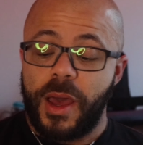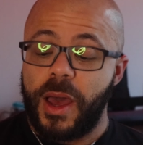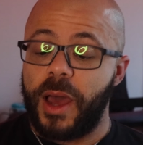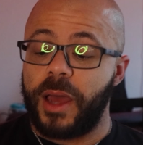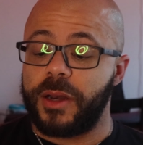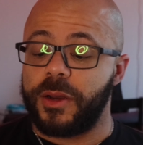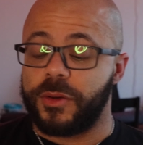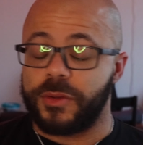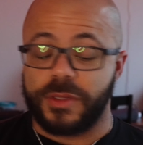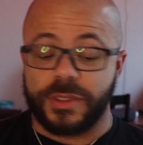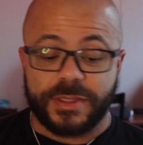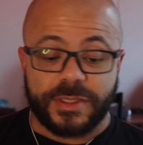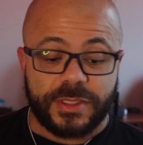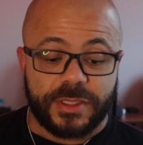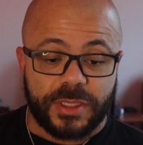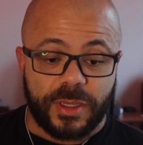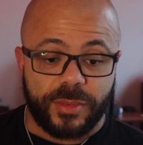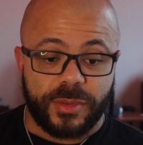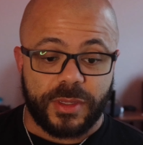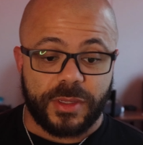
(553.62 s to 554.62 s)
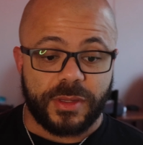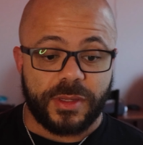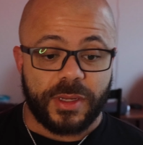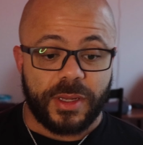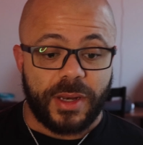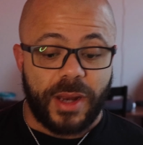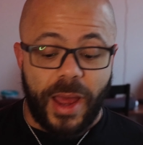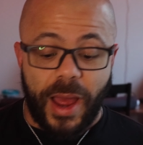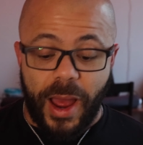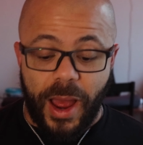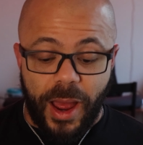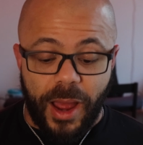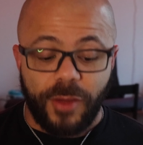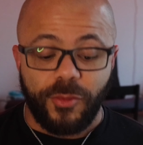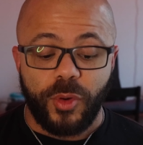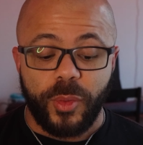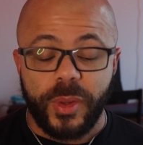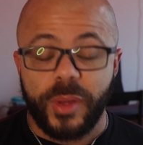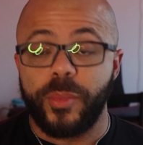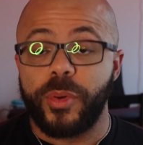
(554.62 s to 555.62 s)
I know this is something that I
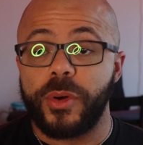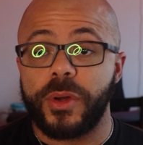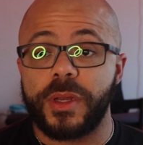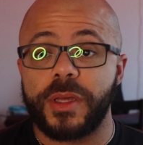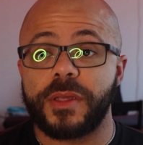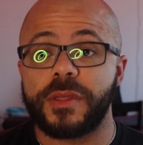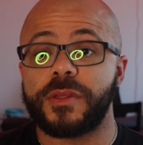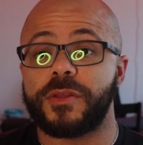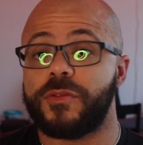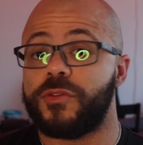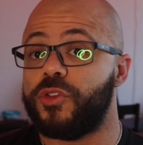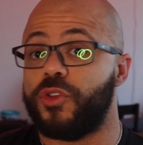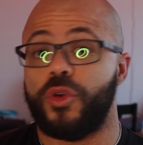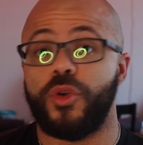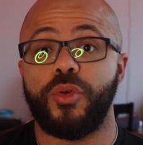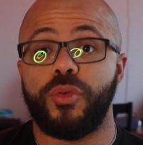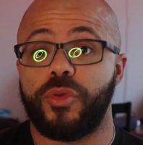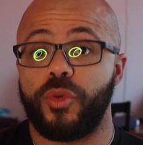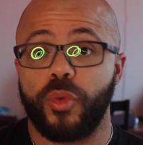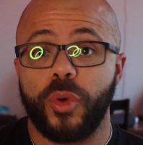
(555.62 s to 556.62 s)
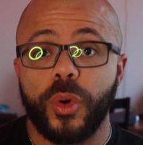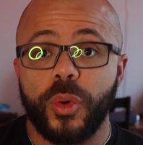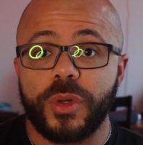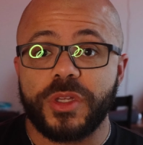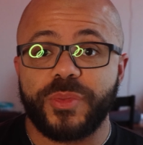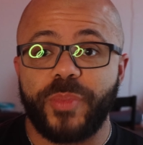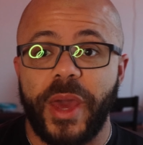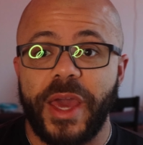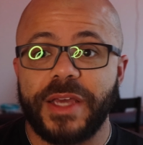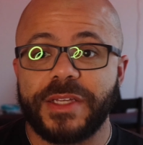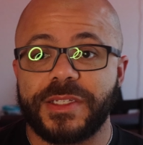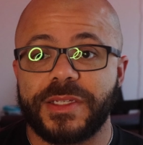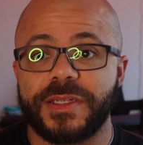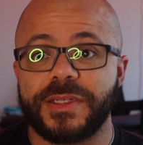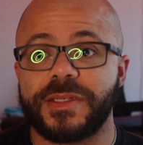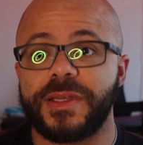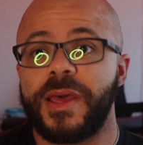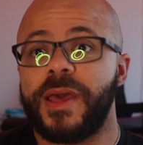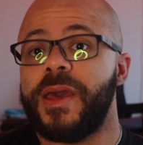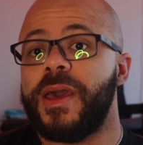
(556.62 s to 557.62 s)
will be putting through its
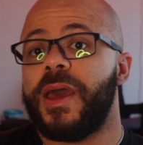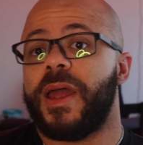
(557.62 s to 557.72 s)
paces,